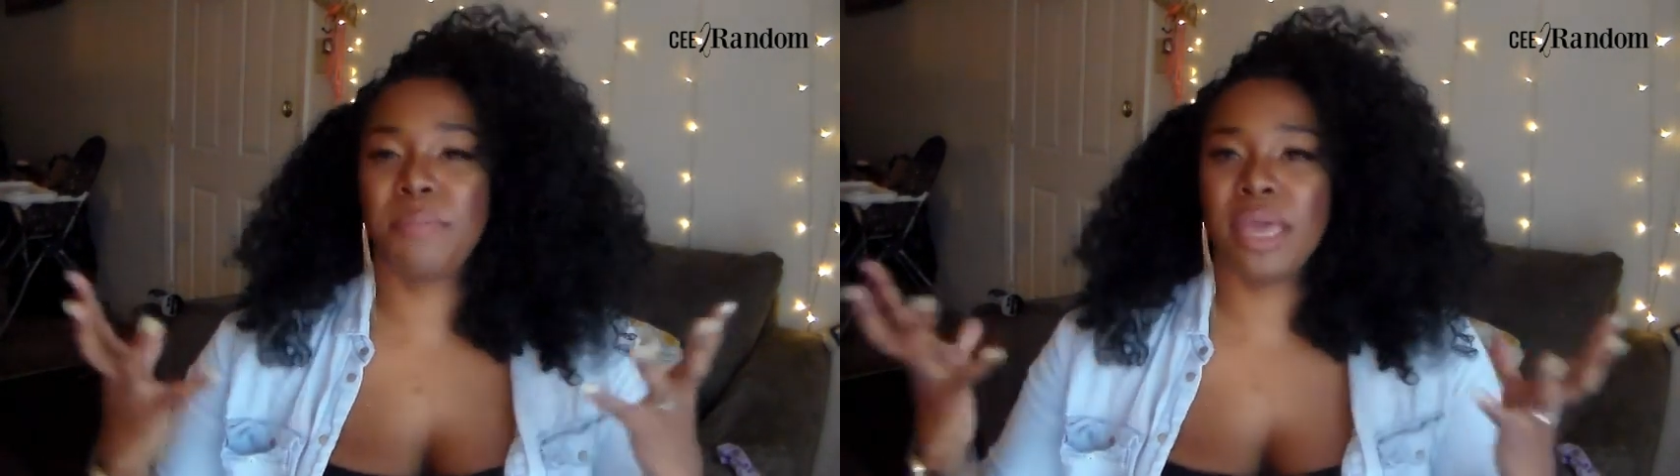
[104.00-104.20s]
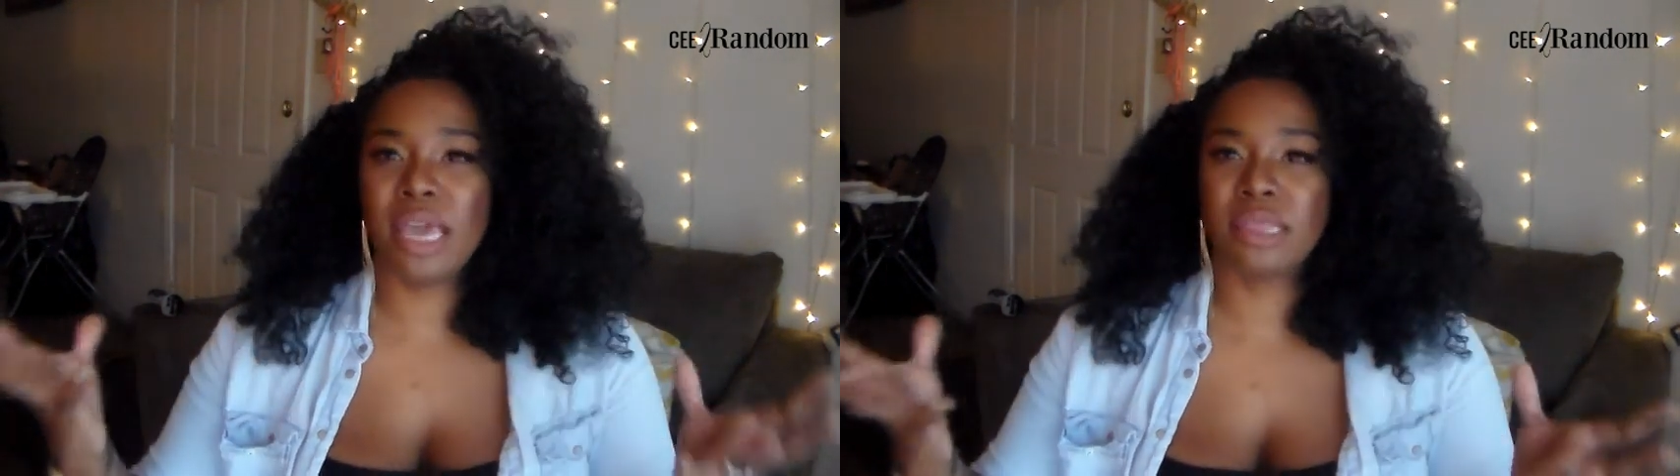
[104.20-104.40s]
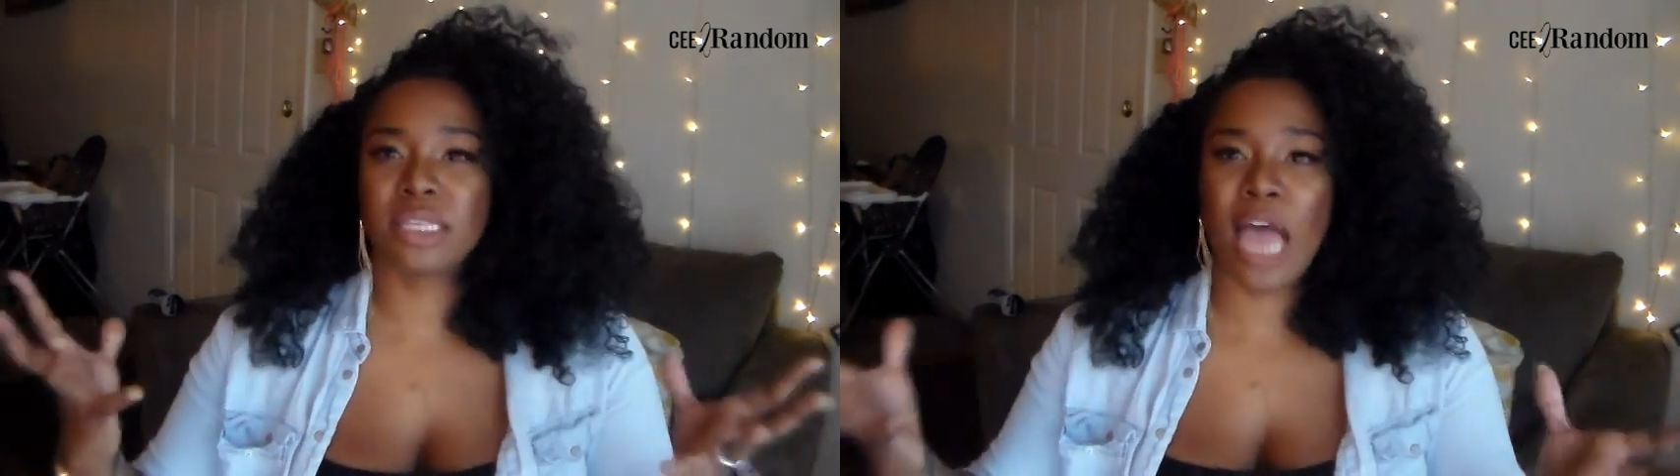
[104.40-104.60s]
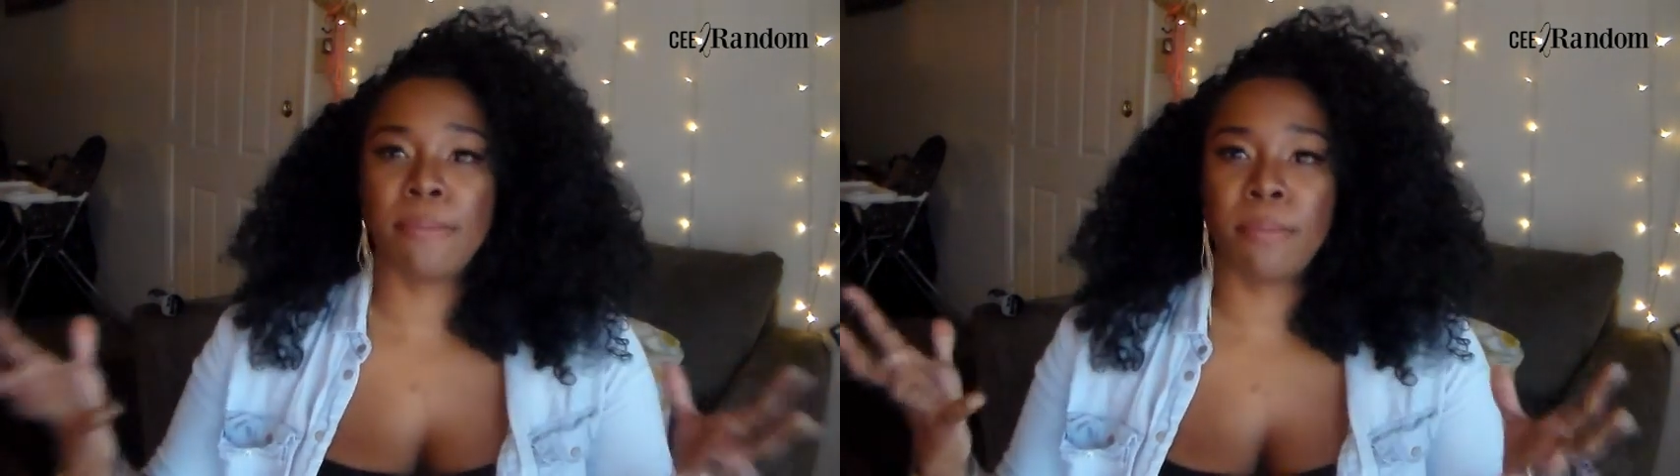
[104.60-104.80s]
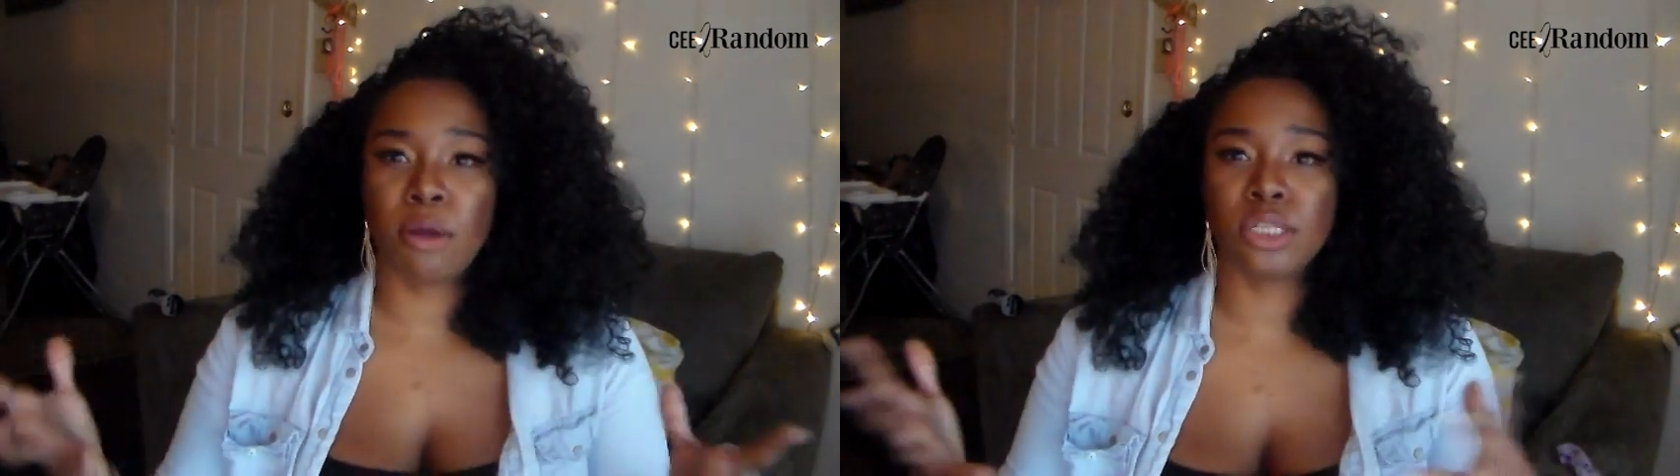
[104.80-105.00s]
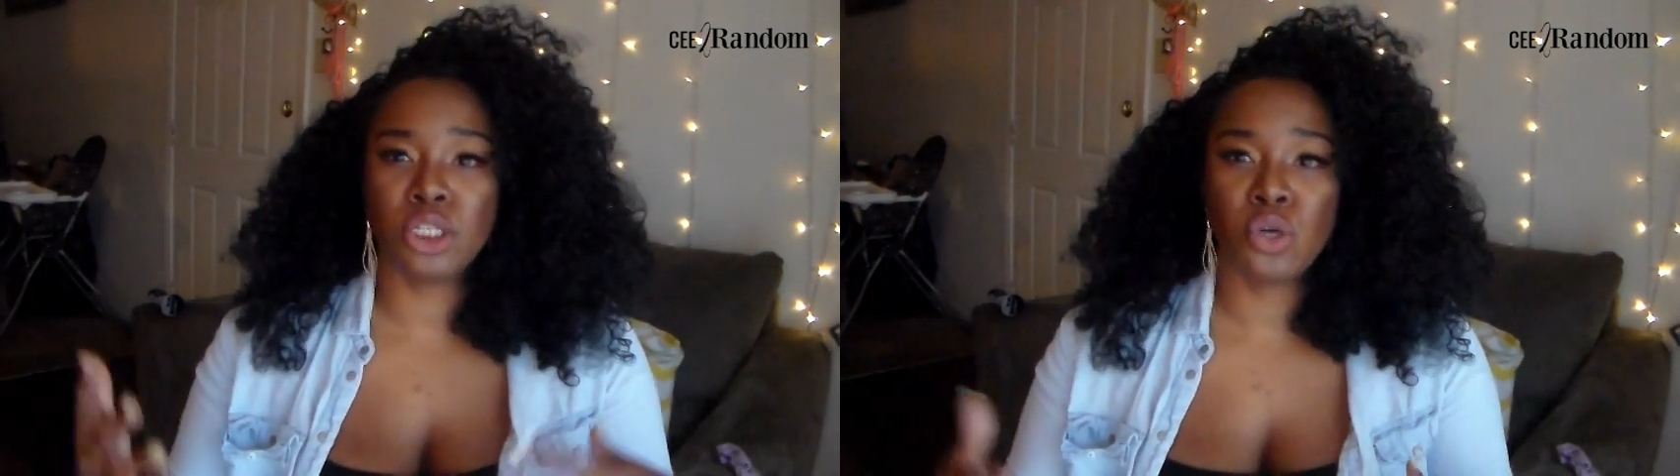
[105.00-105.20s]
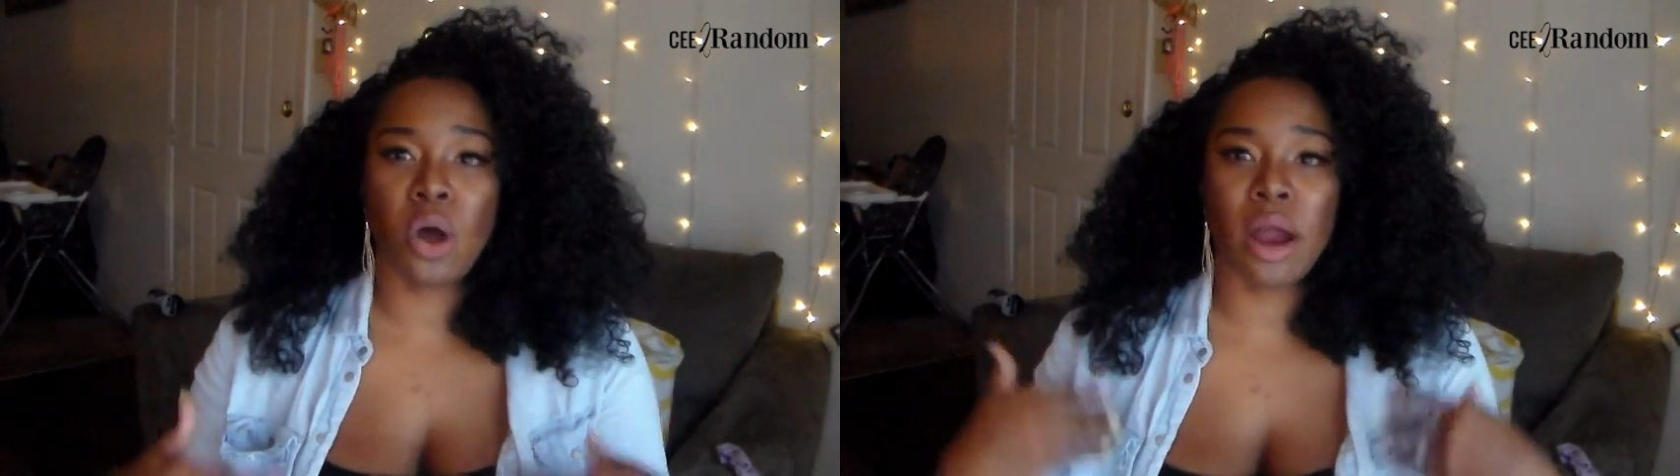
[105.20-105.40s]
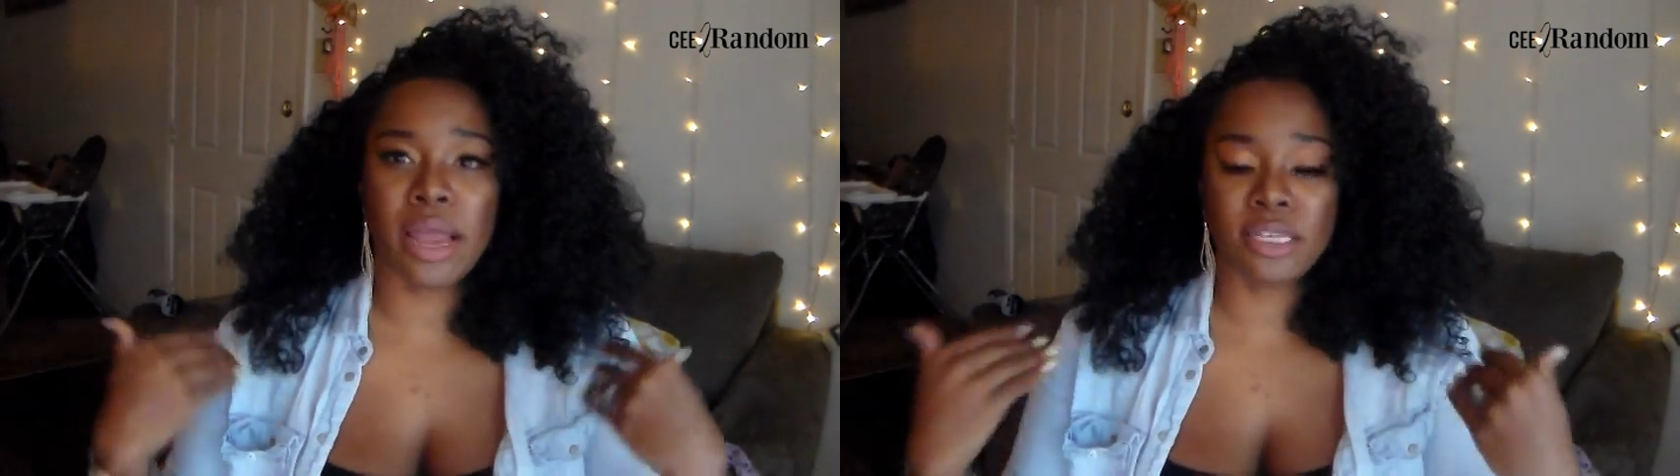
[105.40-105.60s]
being the type of person you
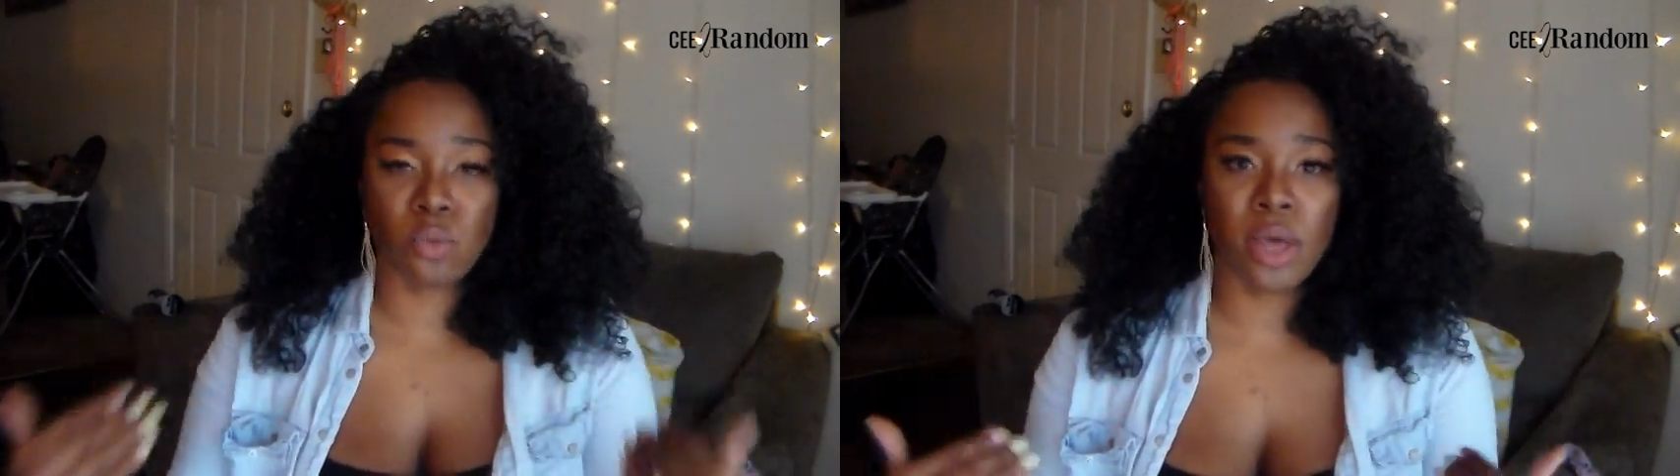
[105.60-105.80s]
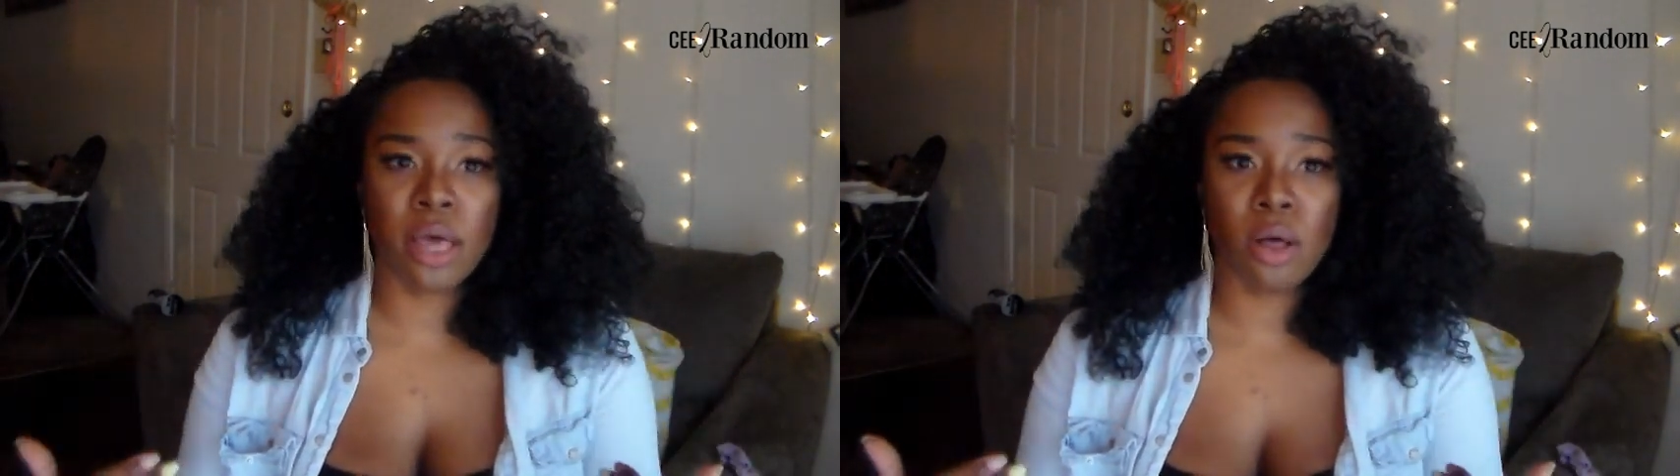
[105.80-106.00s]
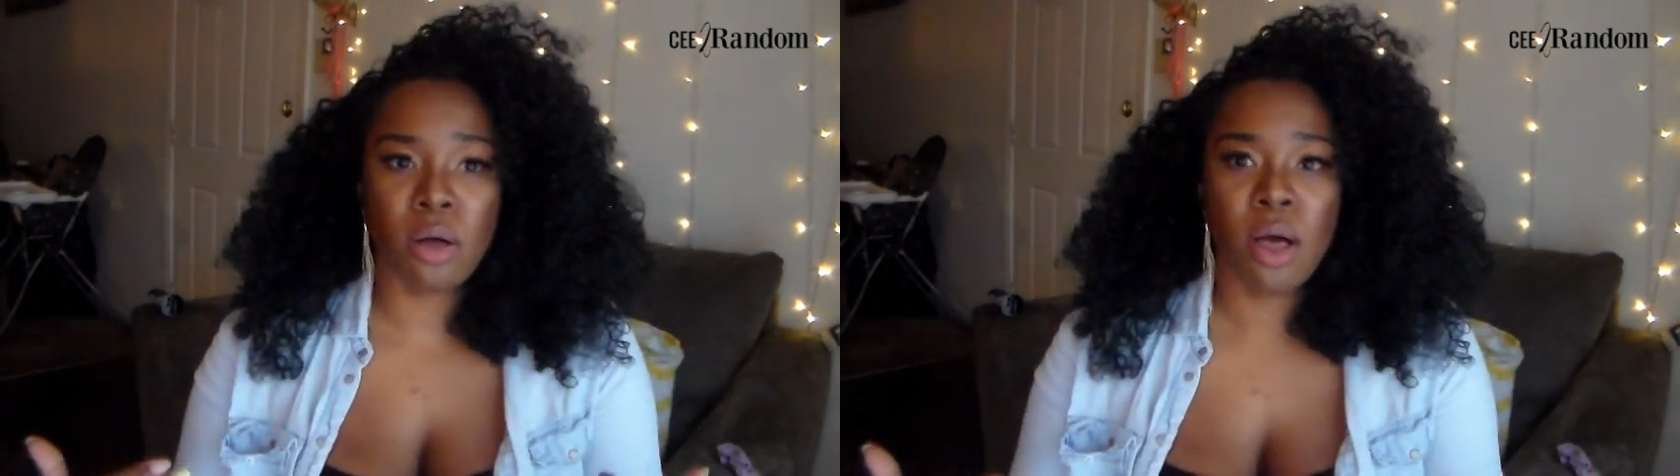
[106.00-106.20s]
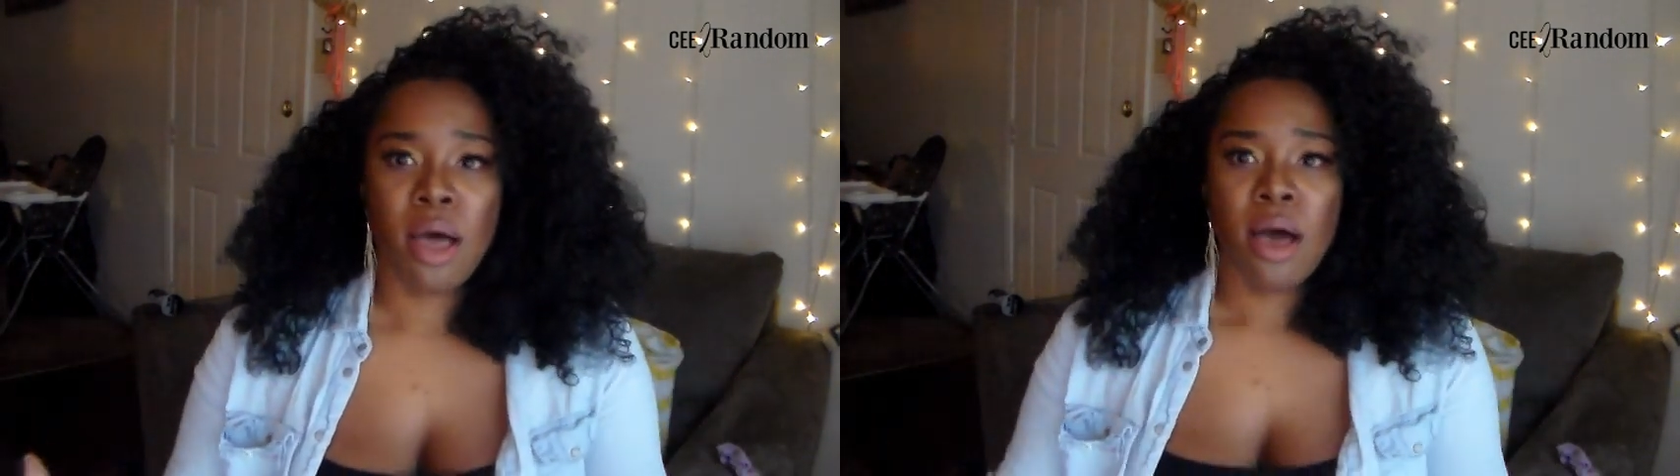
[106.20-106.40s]
are as well